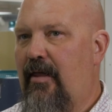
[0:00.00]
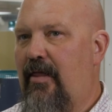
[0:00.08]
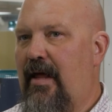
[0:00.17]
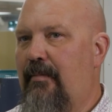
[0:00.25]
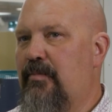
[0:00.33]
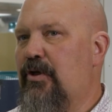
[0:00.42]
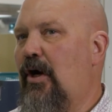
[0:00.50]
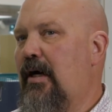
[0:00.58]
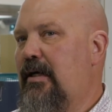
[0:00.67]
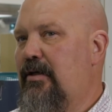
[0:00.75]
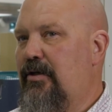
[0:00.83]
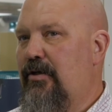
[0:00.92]
them
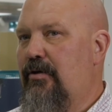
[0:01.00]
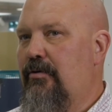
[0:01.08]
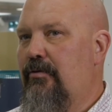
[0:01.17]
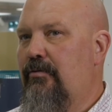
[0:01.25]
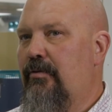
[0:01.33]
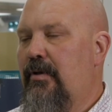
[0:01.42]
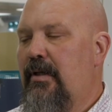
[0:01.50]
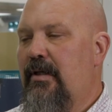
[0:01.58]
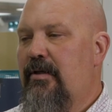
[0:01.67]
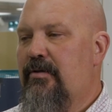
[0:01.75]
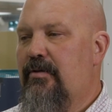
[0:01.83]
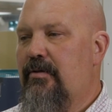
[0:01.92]
talking to you,
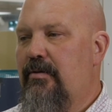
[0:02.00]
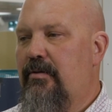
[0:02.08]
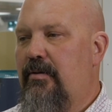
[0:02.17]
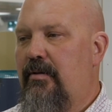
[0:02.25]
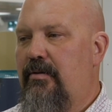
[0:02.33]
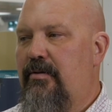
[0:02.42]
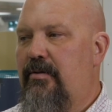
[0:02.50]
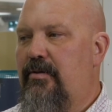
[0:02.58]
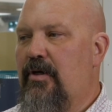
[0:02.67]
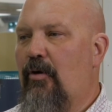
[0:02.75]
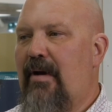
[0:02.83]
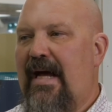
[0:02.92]

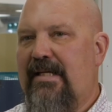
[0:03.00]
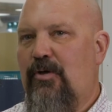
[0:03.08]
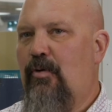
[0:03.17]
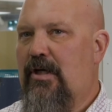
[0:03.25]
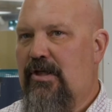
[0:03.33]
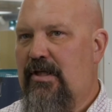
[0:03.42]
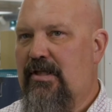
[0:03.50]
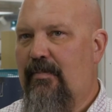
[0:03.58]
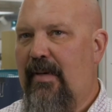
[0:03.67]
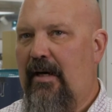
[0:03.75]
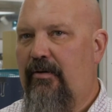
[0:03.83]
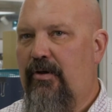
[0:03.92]
don't ask questions
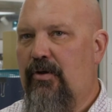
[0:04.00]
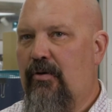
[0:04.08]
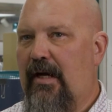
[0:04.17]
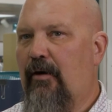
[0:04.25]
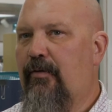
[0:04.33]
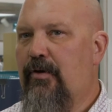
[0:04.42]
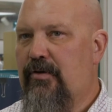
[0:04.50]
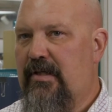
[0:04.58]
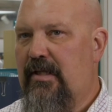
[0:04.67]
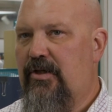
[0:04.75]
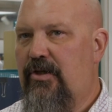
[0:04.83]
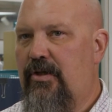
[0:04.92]
about your health
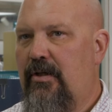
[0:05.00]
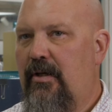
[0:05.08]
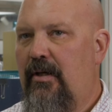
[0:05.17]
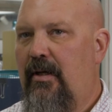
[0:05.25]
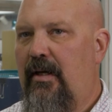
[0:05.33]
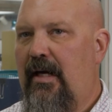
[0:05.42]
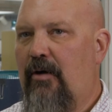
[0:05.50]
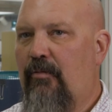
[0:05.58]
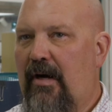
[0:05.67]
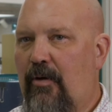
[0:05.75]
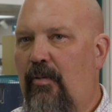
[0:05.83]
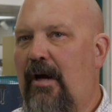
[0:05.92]
usage and
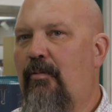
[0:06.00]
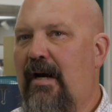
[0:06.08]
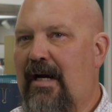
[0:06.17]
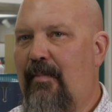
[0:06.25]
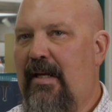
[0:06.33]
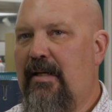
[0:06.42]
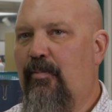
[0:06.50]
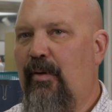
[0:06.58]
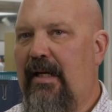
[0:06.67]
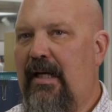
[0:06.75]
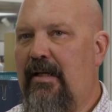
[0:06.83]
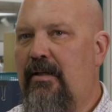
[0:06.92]
right away recommend a
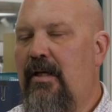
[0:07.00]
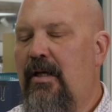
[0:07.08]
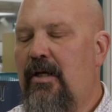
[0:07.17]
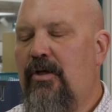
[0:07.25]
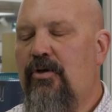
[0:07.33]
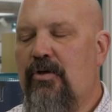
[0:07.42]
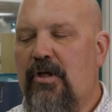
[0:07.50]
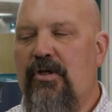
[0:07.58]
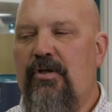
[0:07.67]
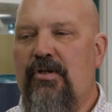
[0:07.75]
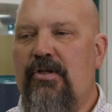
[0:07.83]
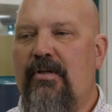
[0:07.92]
plan, you
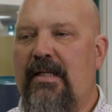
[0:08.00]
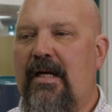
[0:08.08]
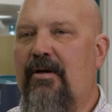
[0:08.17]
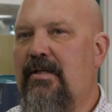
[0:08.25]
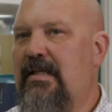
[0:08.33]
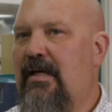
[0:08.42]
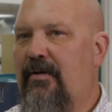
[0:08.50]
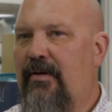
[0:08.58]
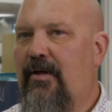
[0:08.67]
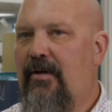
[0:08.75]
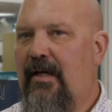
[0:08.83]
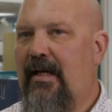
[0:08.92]
can usually guarantee that
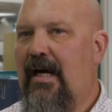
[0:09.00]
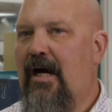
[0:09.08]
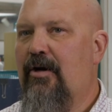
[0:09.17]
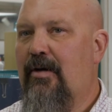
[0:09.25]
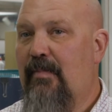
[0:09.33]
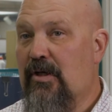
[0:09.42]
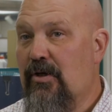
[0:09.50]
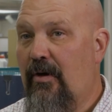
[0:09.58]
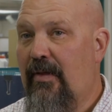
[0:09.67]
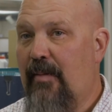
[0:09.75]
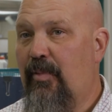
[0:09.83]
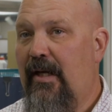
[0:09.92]
they're getting a higher commission
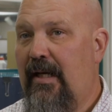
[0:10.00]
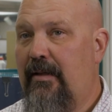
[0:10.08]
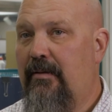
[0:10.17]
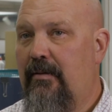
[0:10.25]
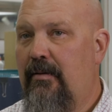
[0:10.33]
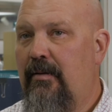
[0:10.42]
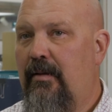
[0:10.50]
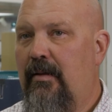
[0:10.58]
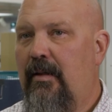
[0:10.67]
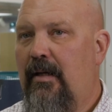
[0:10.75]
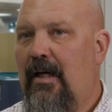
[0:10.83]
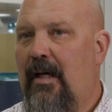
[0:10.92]
on that plan.
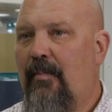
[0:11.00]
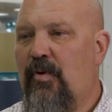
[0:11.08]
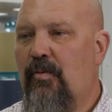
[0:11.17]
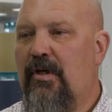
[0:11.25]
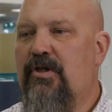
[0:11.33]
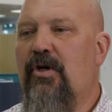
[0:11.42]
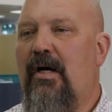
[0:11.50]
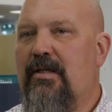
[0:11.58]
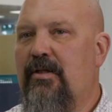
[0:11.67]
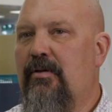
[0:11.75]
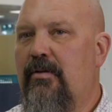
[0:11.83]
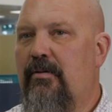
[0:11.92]
You want to
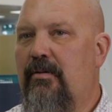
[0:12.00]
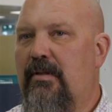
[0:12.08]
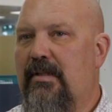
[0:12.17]
talk to